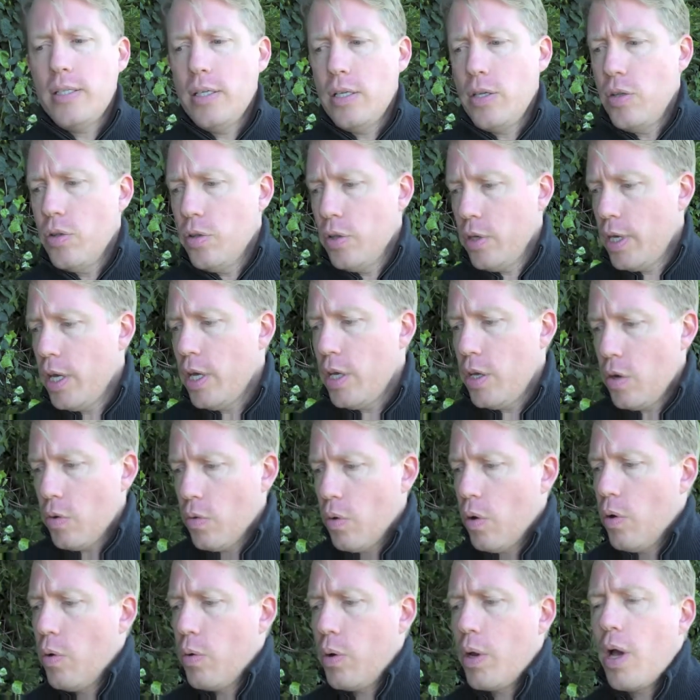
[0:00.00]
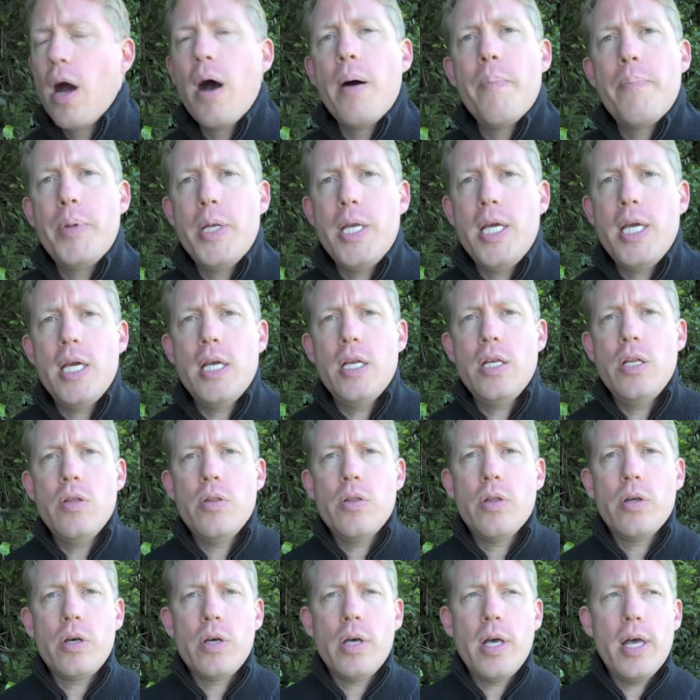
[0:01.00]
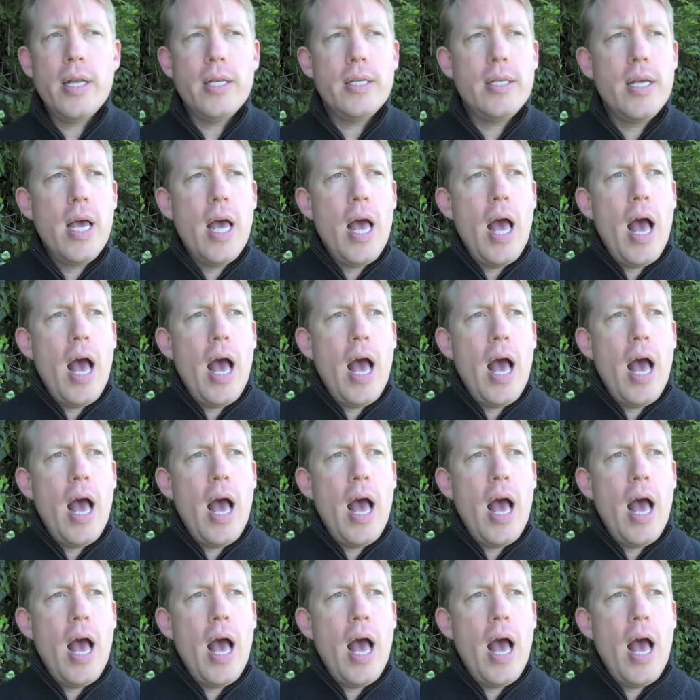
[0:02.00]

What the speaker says: and you look at your own company and you look at